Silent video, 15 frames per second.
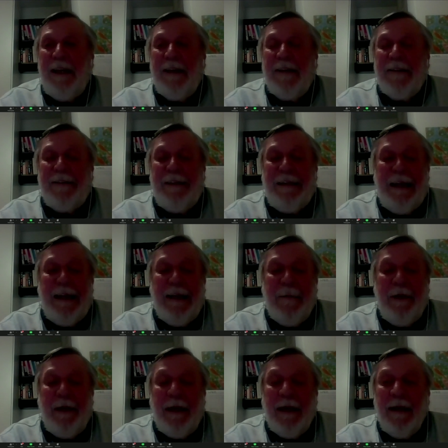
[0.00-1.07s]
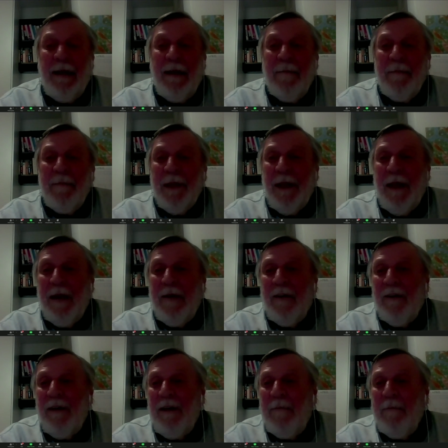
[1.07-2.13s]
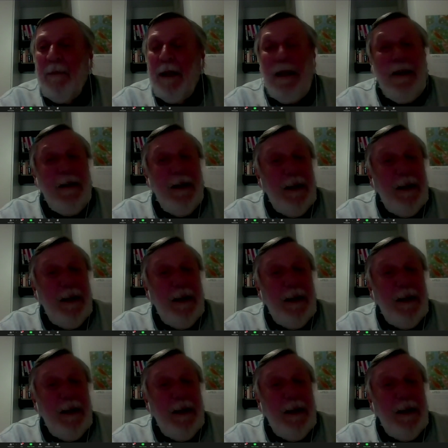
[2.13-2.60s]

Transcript: as the enemy, and in many